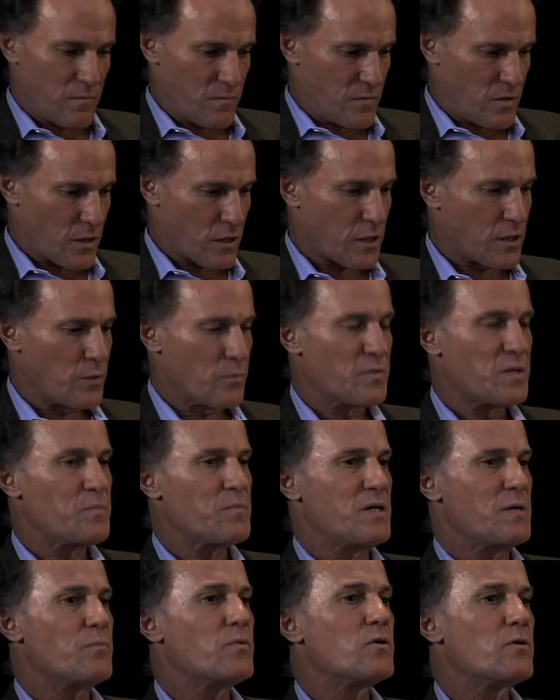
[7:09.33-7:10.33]
there are going to be
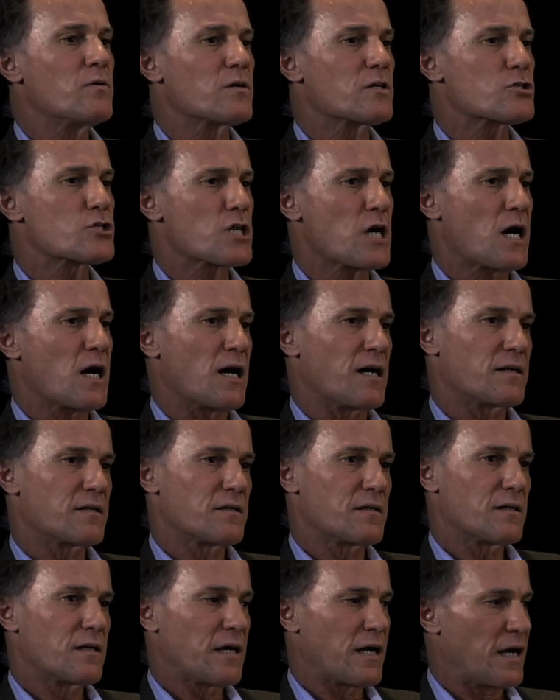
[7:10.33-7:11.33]
people who are shot,
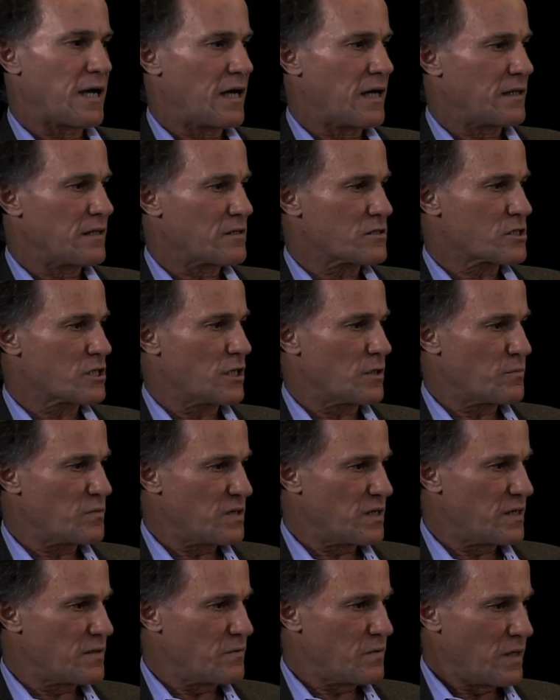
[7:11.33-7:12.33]
and there's going to
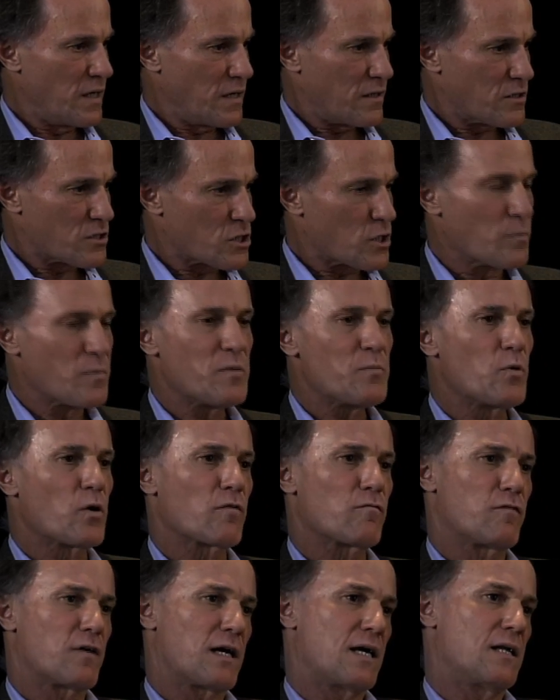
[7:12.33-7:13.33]
be more
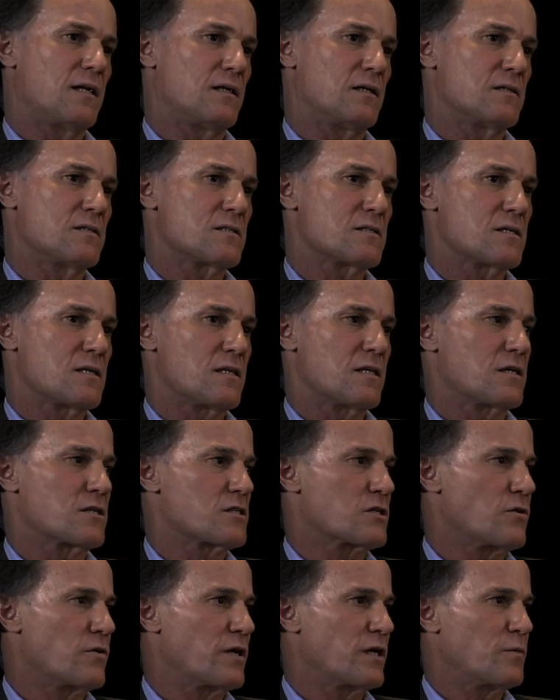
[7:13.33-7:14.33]
violence. There's
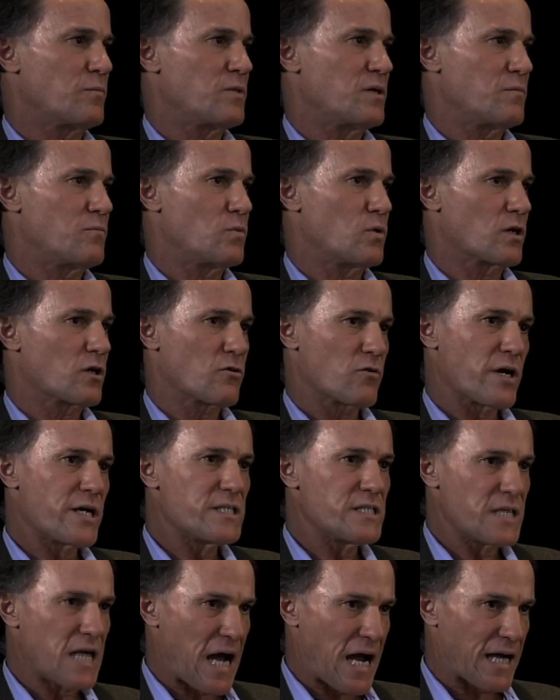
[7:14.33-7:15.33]
going to be more
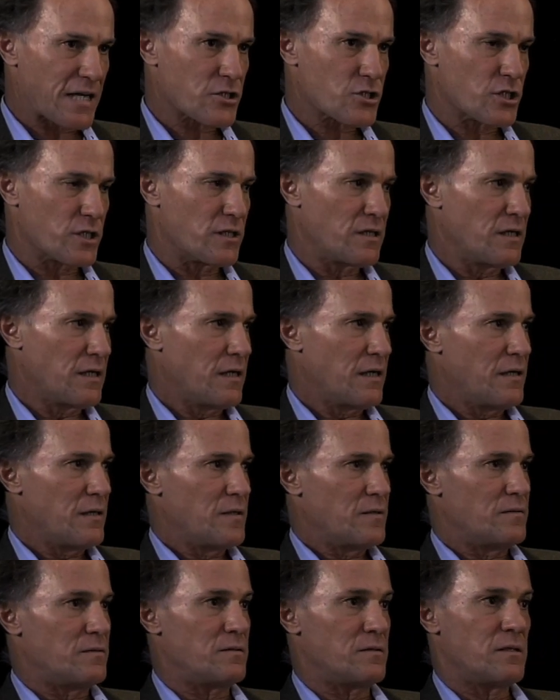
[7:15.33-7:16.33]
crazy action.
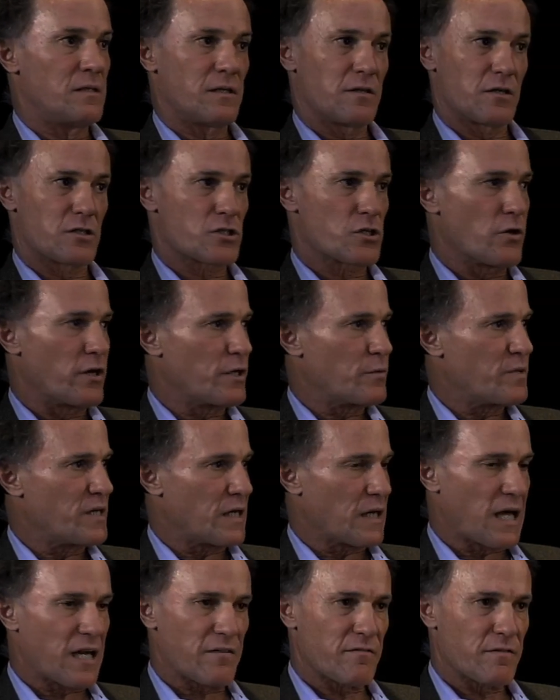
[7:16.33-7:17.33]
There's going to be a
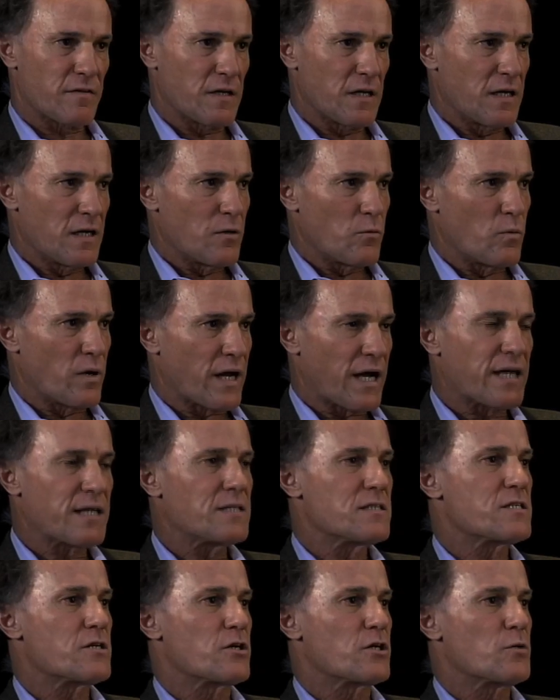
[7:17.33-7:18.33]
lot of what I
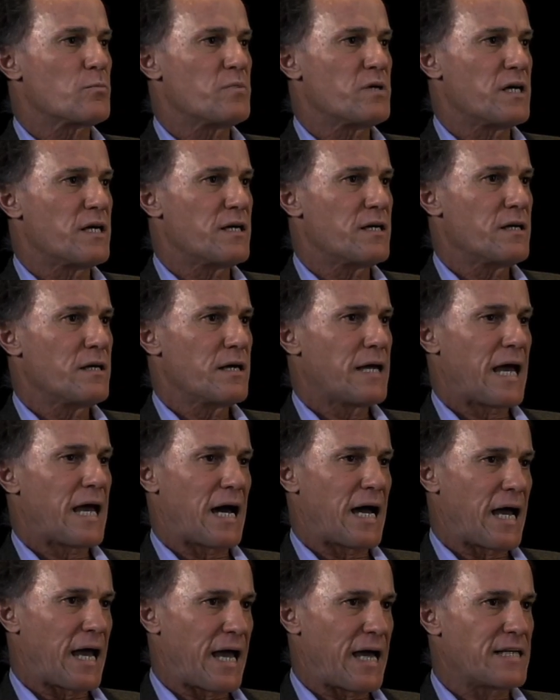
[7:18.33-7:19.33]
consider to be
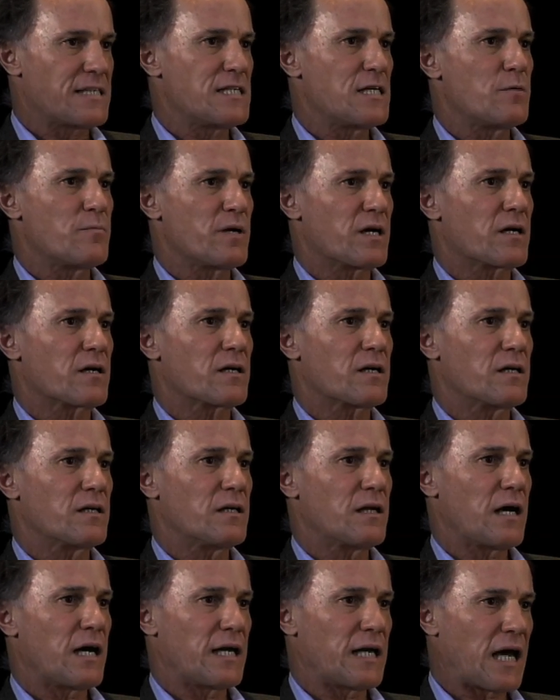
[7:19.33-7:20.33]

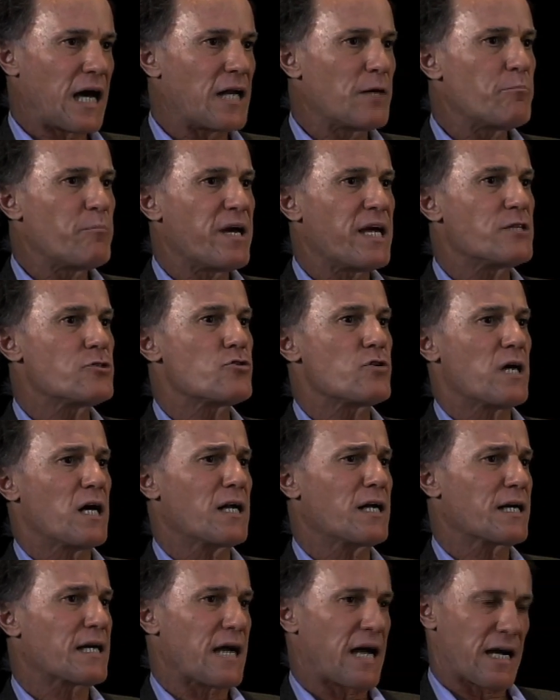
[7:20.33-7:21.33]
anti-American and
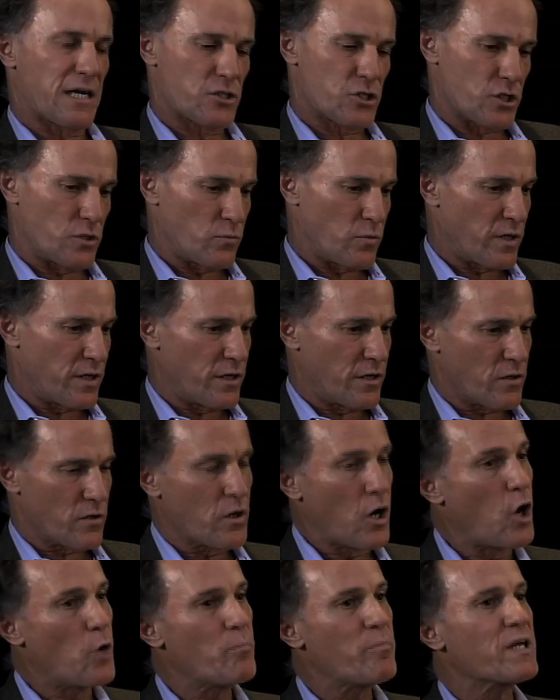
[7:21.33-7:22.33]
unpatriotic action, where you're
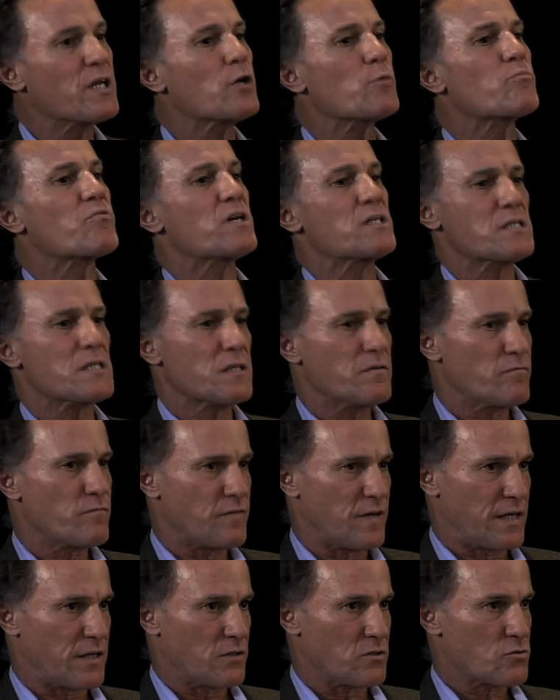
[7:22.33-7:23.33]
hoping your president
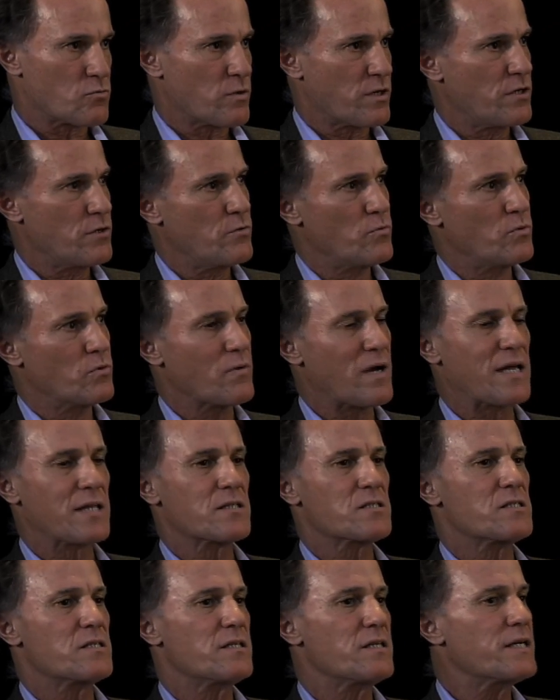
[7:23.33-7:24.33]
fails, where you would rather
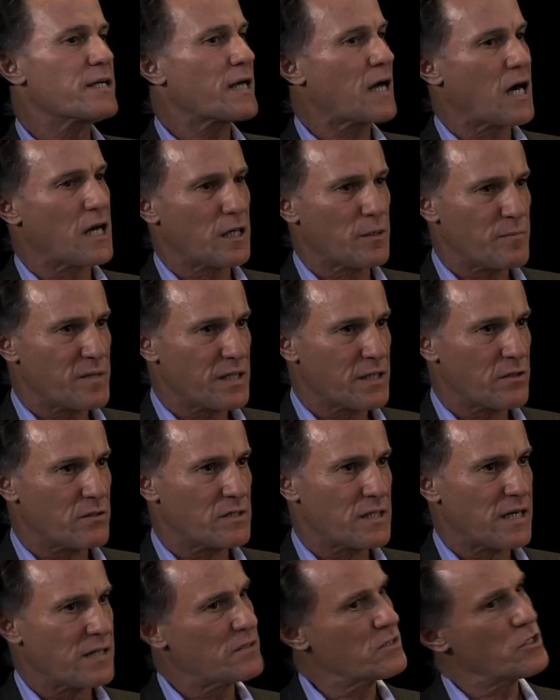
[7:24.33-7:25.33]
see the economy go
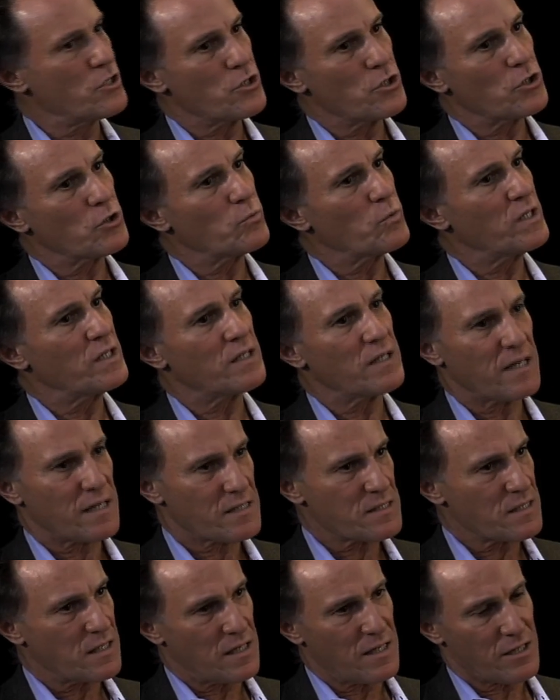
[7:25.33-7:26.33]
down so you could win the
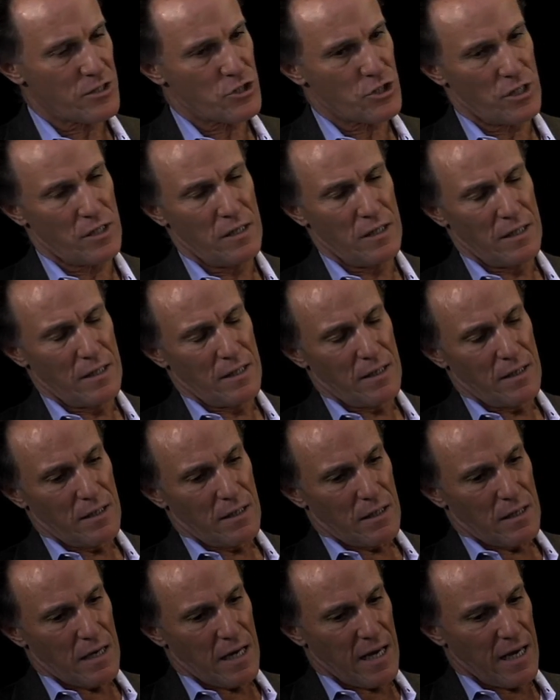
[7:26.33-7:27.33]
next election.
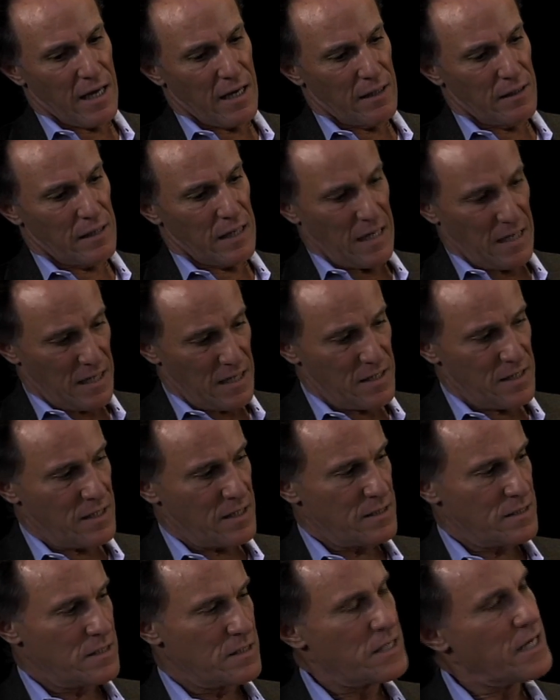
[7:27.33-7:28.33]
And I think
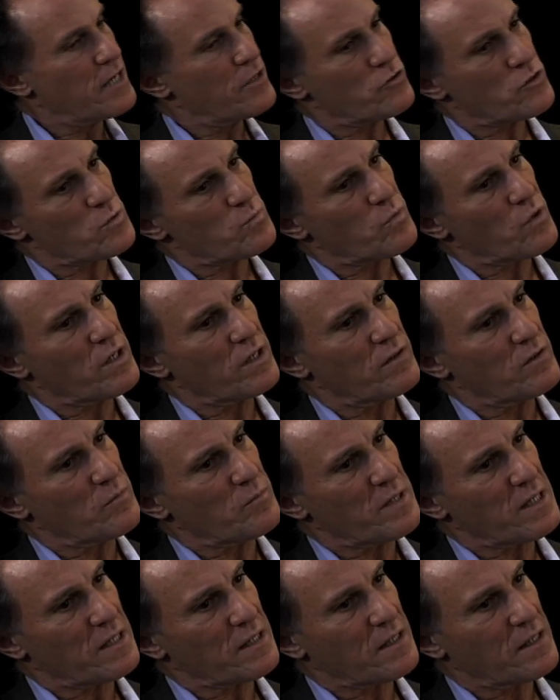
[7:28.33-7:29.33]
it's a dangerous point in
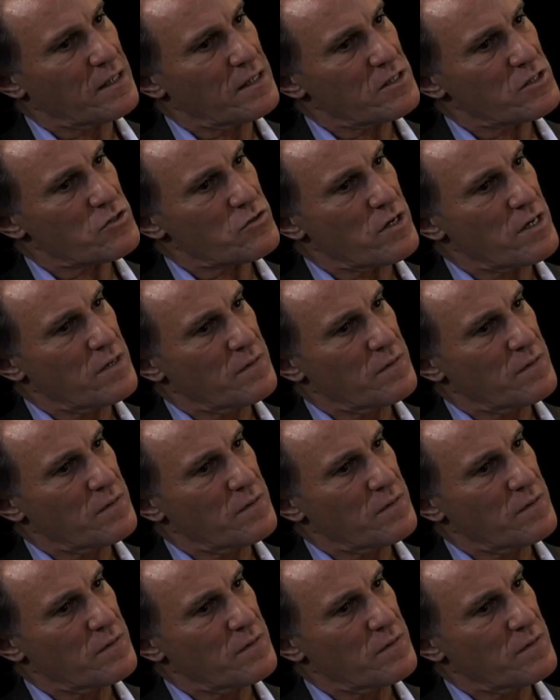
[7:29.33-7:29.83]
American history.